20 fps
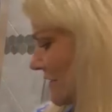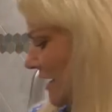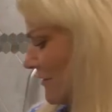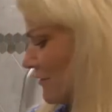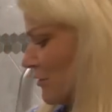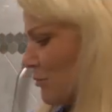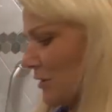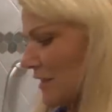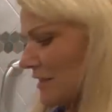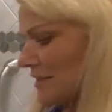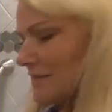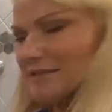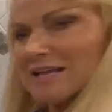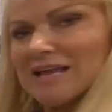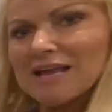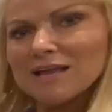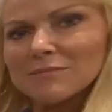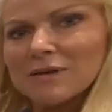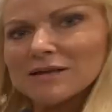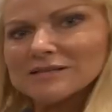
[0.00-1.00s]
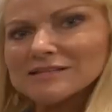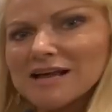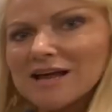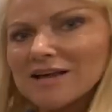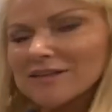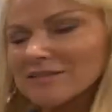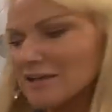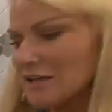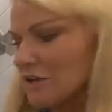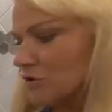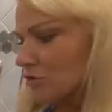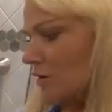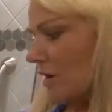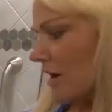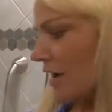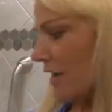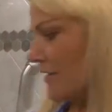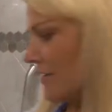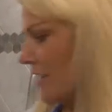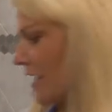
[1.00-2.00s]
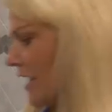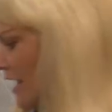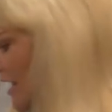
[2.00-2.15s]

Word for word: to have a place to hang my towel and let it dry.